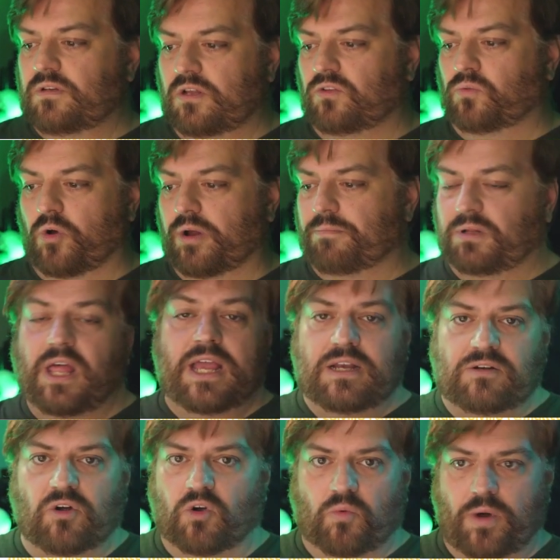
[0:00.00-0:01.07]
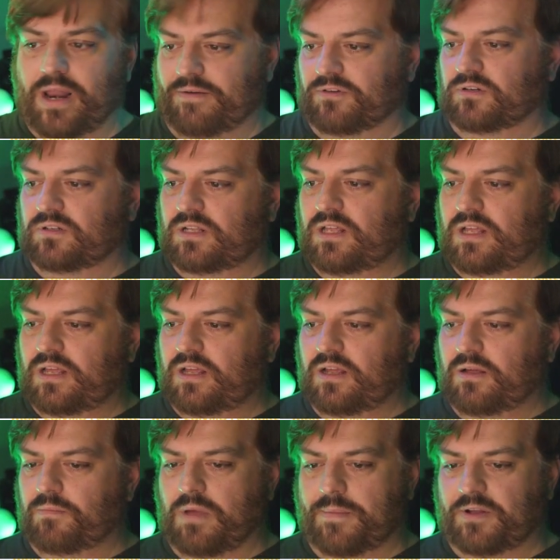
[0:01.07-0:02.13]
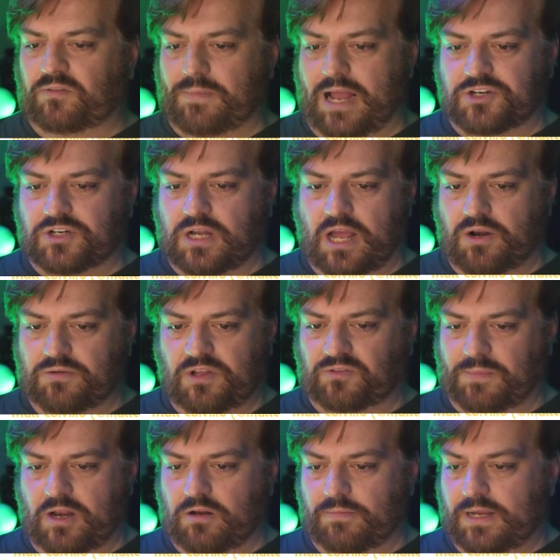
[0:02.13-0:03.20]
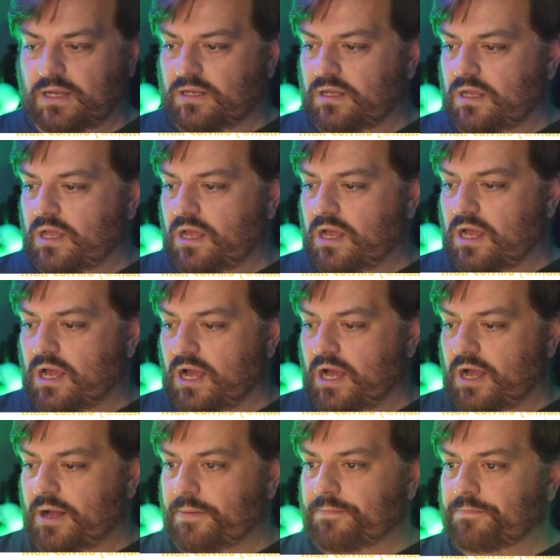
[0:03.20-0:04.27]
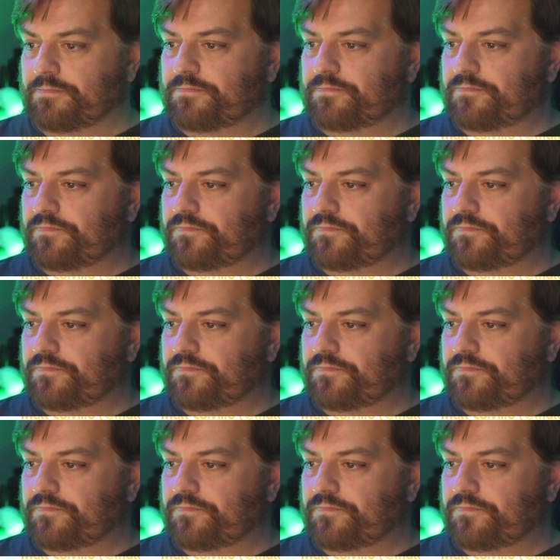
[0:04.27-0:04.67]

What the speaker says: He's wearing plate or whatever. Maybe it's magic. I don't know. It doesn't matter to me.